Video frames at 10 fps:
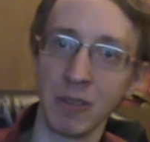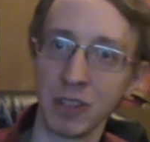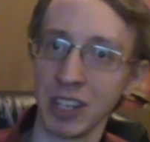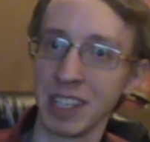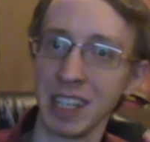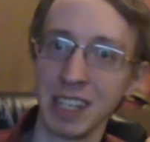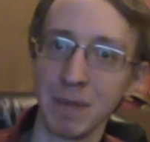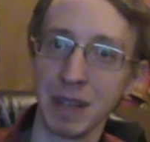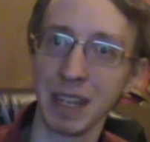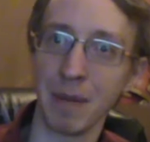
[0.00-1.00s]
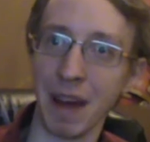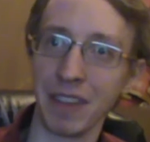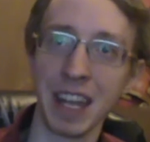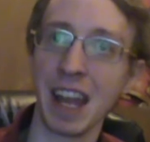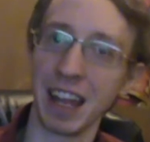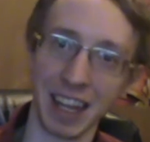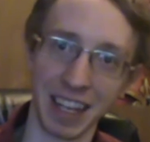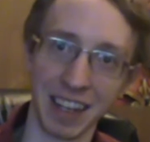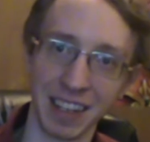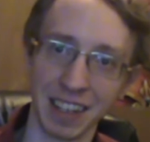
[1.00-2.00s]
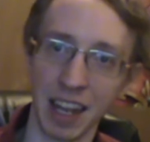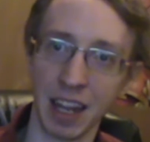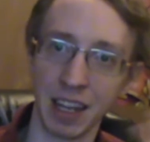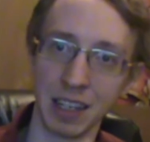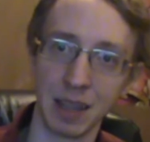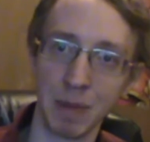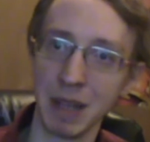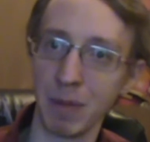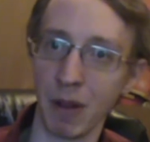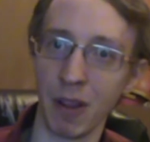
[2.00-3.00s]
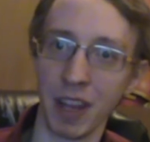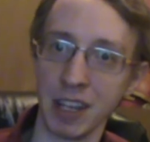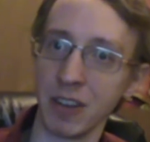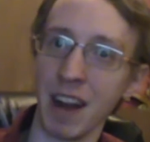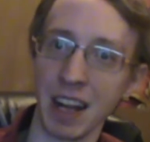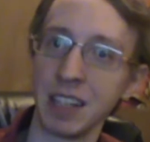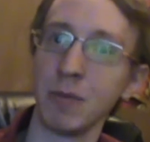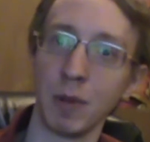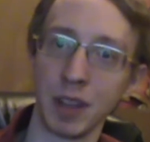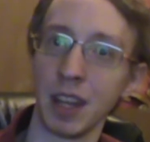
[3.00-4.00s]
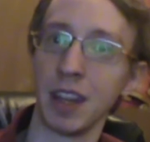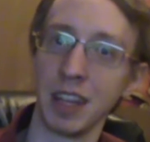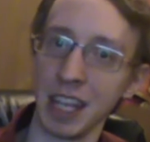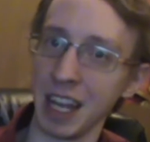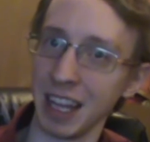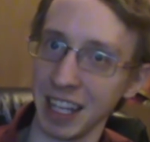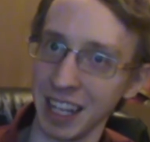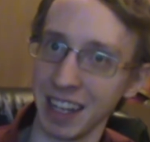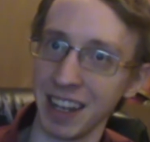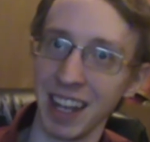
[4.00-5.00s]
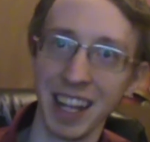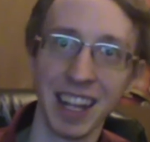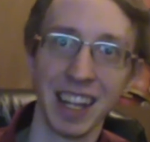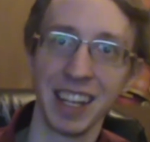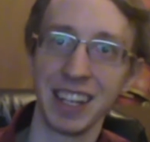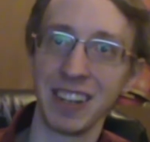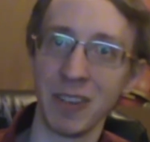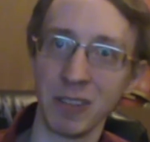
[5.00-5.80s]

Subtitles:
You just need to be about the alien and the people interacting with the alien. You